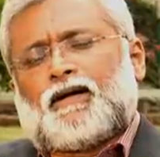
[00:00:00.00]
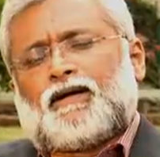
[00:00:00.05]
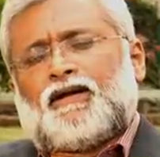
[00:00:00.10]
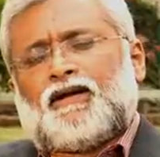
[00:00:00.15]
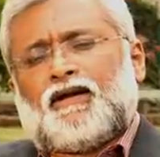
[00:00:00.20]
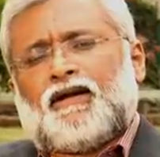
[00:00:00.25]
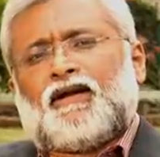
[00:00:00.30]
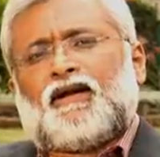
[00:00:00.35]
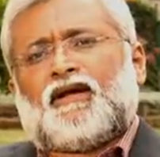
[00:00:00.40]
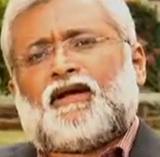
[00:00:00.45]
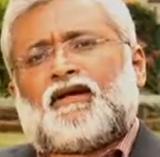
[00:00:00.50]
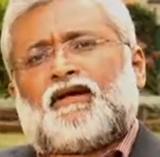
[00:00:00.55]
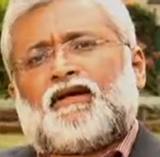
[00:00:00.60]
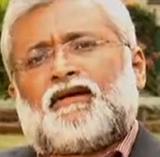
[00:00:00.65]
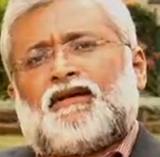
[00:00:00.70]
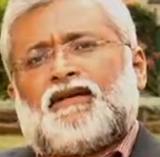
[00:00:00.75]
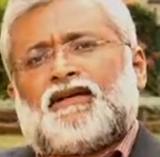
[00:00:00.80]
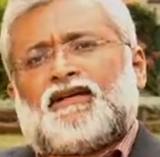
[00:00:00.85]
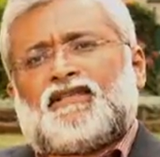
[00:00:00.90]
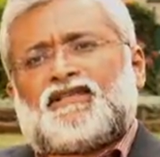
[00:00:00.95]
India,
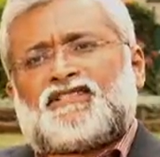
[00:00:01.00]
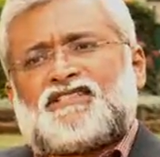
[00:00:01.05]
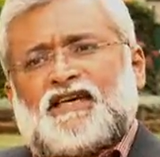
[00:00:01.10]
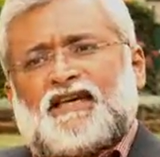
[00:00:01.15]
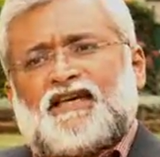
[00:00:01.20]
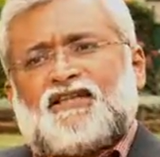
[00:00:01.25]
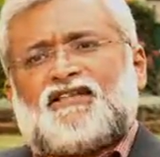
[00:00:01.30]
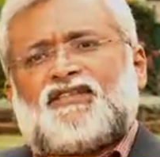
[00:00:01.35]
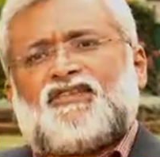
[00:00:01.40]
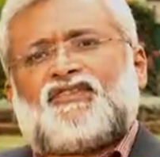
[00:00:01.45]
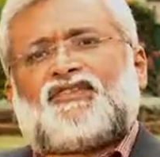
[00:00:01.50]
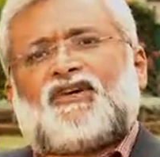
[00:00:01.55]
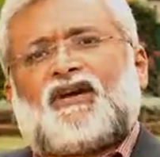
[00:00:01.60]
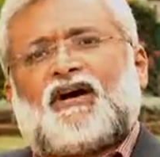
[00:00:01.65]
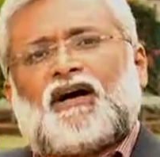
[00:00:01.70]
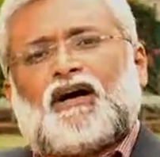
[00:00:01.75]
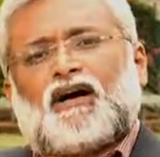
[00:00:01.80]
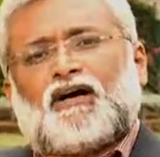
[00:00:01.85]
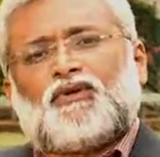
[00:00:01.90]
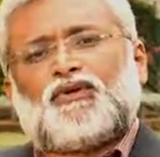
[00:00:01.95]
the challenge is
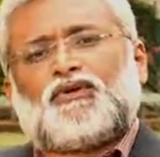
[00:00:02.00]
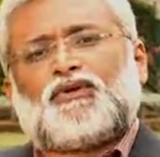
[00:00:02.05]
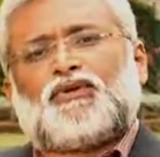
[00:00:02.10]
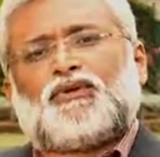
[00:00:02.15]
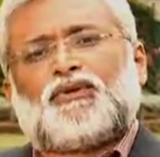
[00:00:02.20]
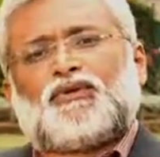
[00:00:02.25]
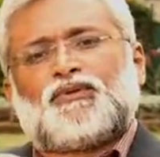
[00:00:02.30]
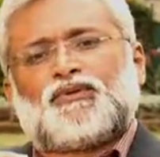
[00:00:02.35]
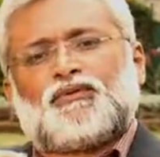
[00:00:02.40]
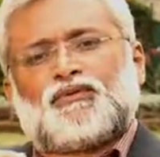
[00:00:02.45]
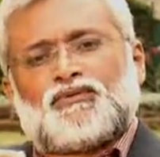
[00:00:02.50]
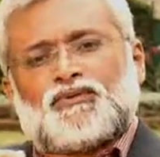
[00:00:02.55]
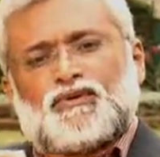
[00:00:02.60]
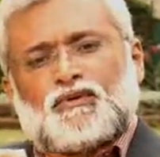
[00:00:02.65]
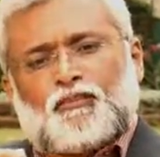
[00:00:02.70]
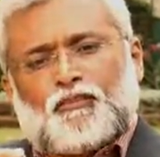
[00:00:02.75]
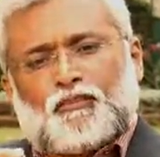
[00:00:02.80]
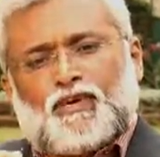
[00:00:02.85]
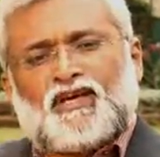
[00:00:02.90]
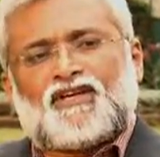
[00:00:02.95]
how to
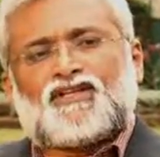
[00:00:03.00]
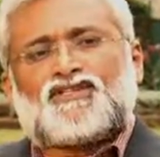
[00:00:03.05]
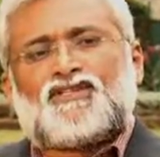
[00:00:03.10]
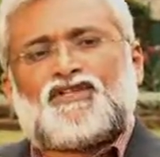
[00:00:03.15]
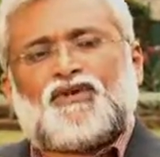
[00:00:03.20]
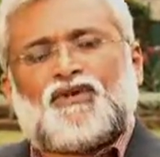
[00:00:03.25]
make